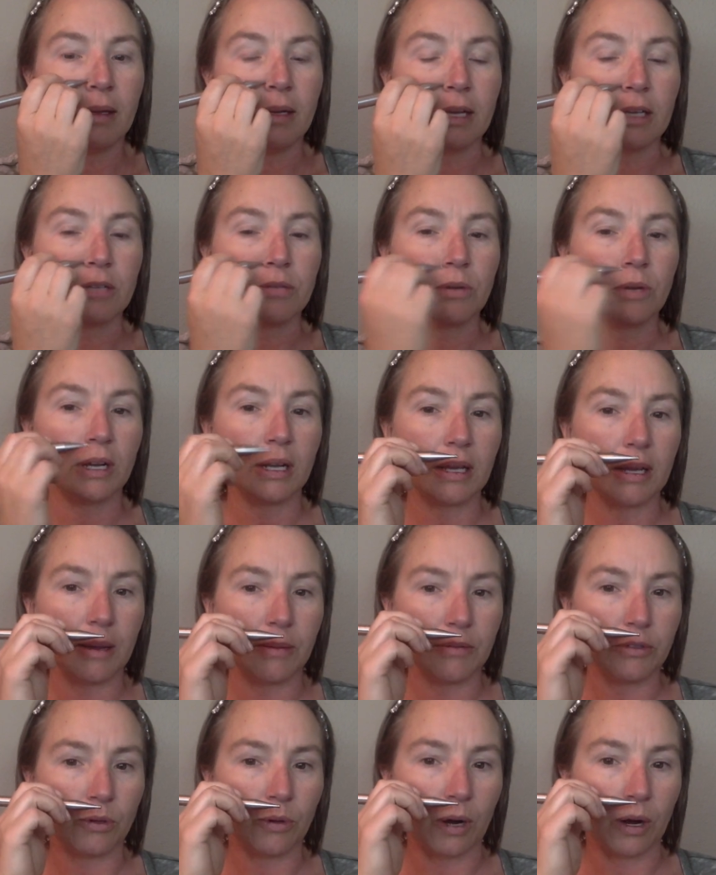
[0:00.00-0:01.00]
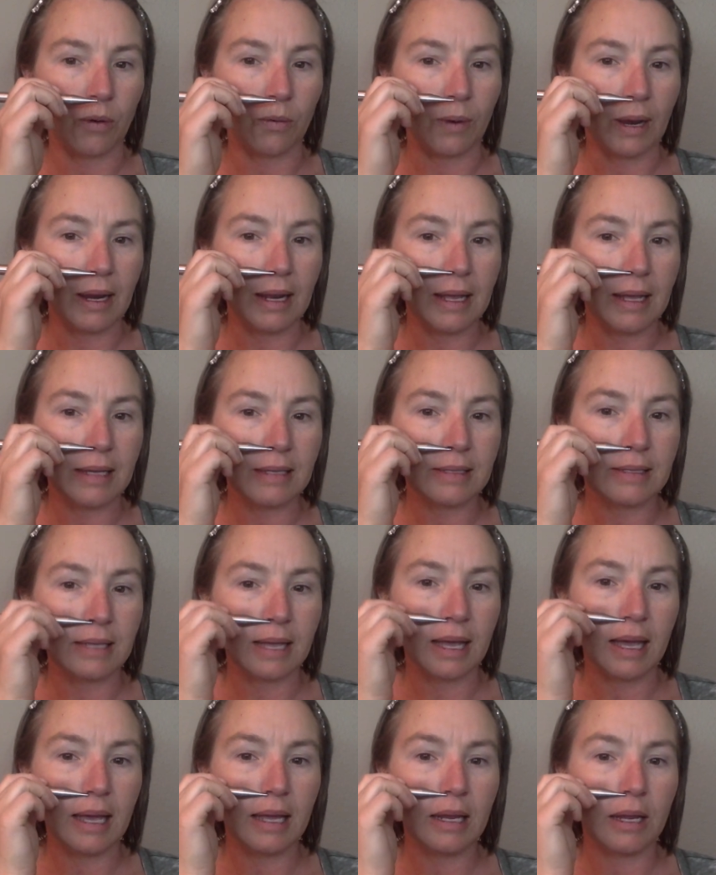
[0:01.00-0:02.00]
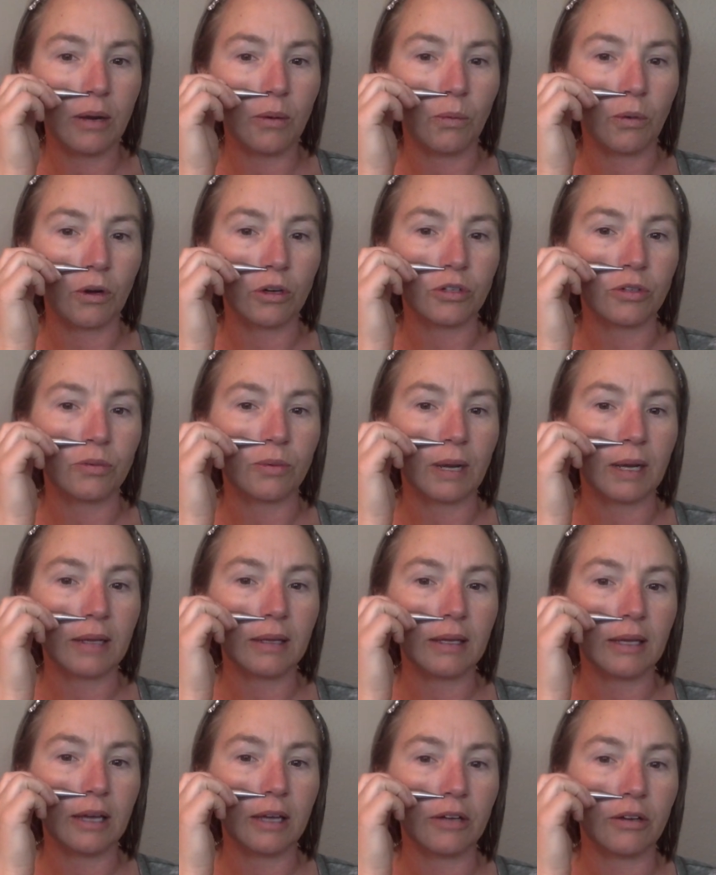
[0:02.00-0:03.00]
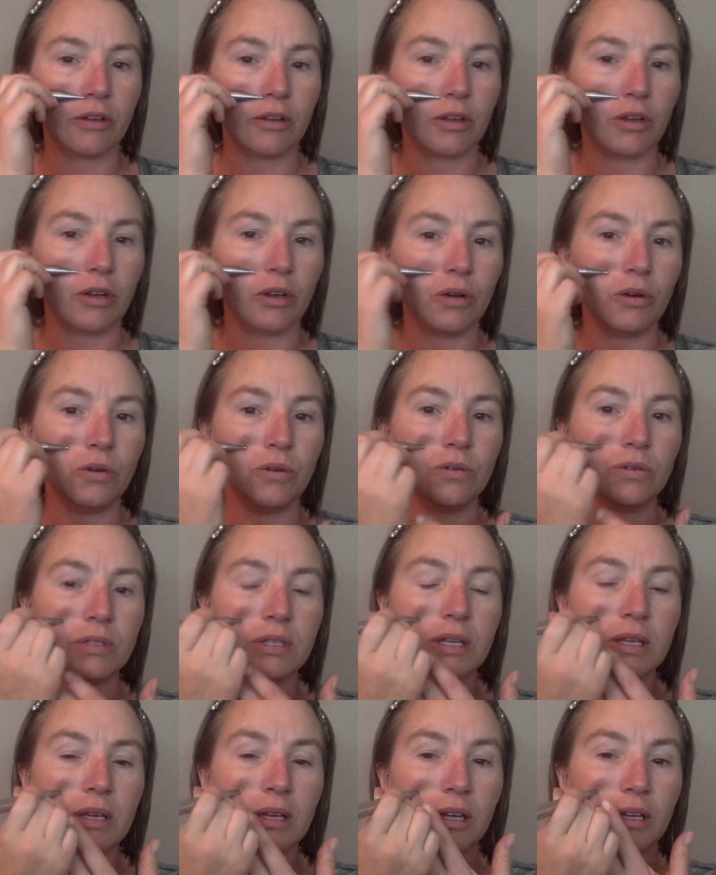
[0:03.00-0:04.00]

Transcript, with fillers: Next, we're going to come to our right hand side and work directly under the nose